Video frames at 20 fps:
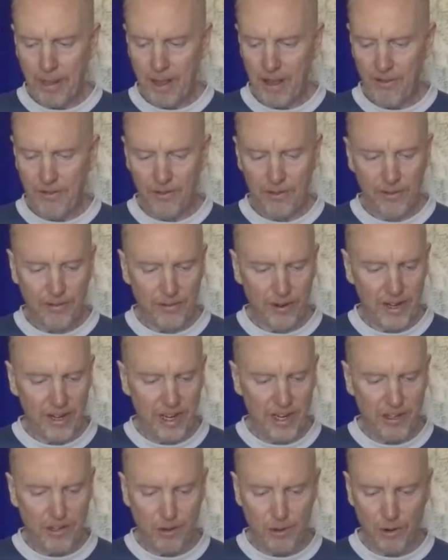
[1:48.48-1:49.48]
if I
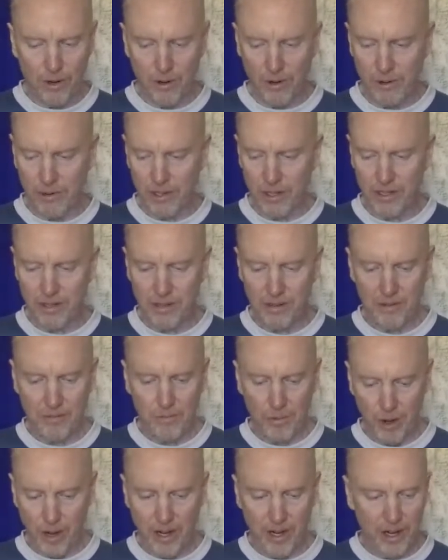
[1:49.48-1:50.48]
need to, or just
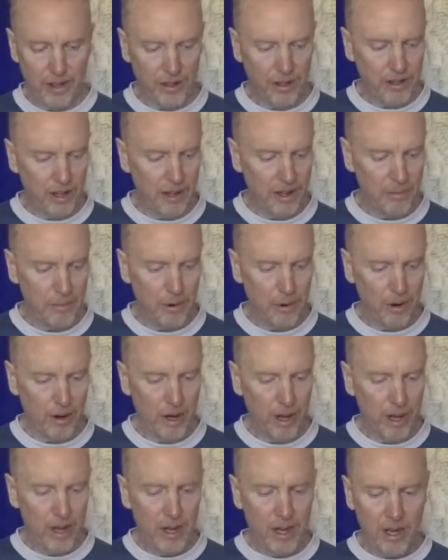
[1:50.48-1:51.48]
want another cutting
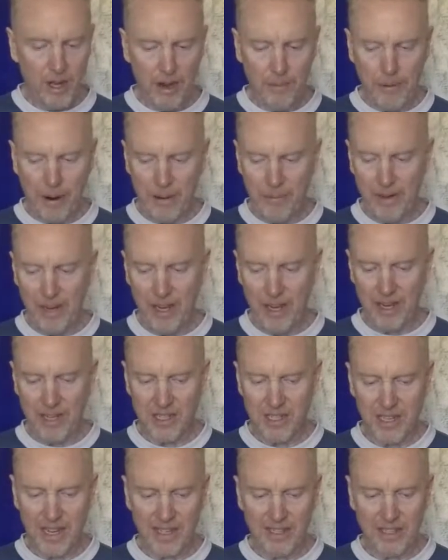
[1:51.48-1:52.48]
board, I'll probably get a
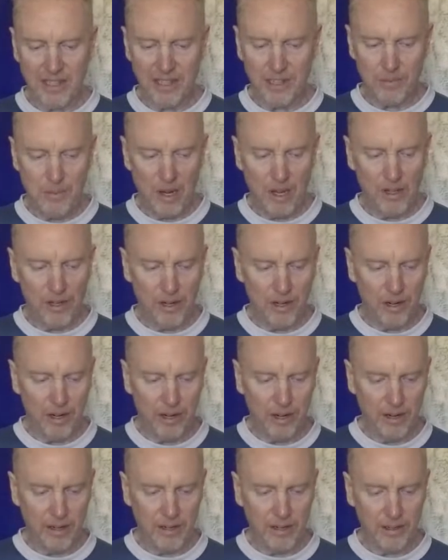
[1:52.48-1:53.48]
slightly smaller
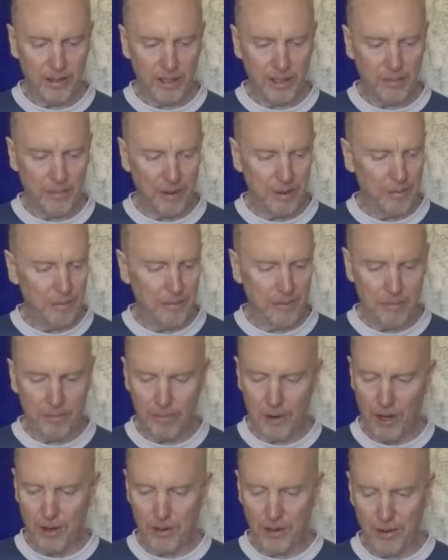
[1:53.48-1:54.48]
in
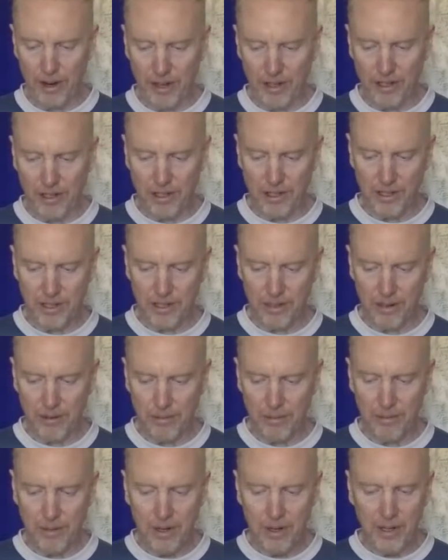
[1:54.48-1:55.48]
all directions.
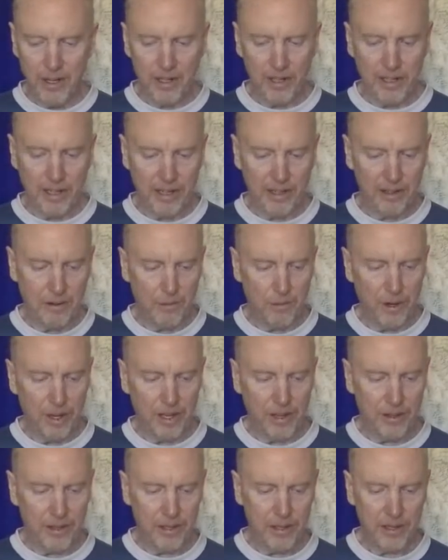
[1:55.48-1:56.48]
So length and
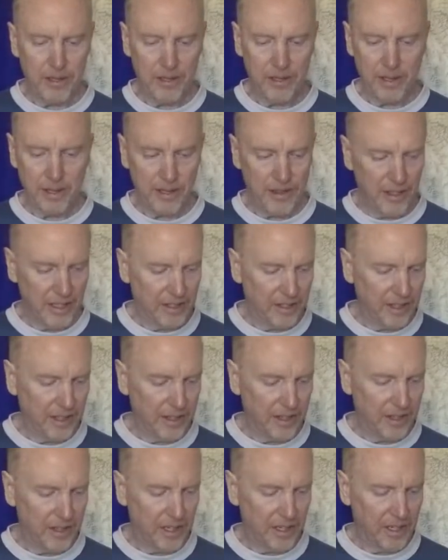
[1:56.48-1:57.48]
width. I think the
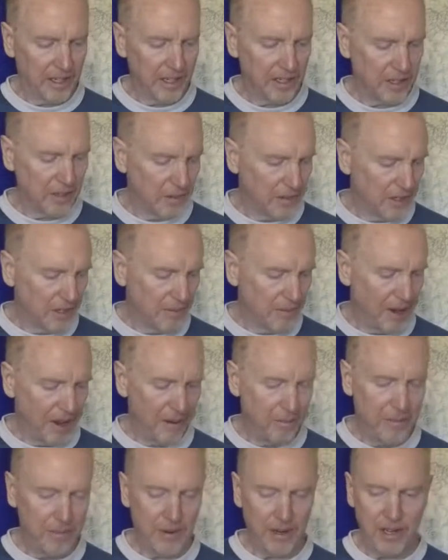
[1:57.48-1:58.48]
thickness, which is
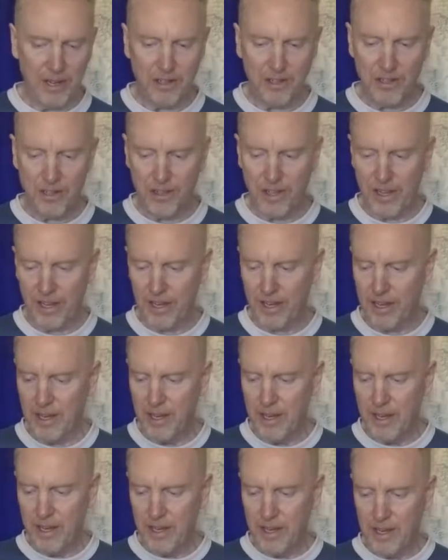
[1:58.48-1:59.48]
about an inch thick,
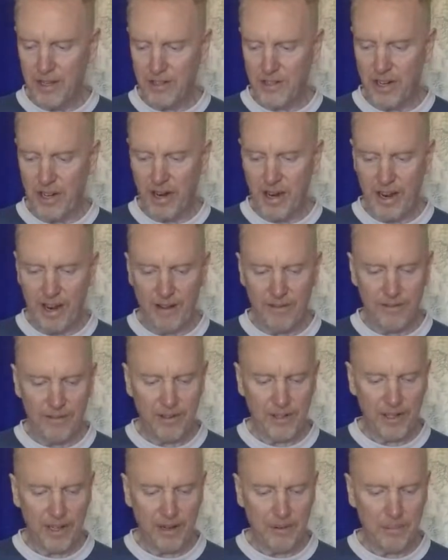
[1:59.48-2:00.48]
inch and a
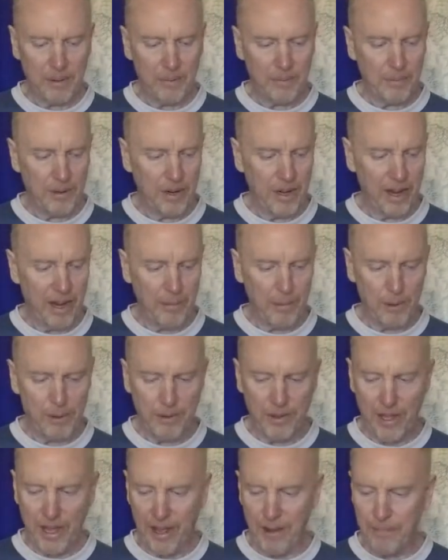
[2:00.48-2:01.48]
half, I'm pretty happy
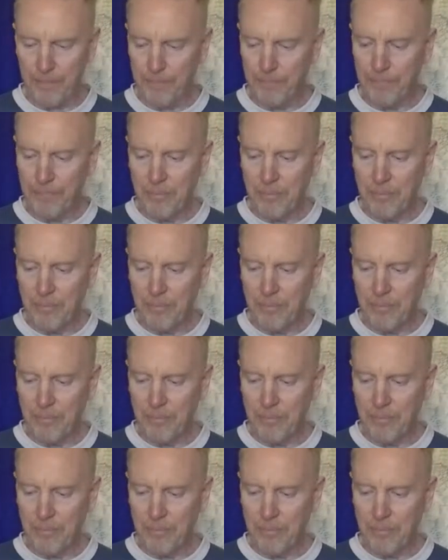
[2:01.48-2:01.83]
with that.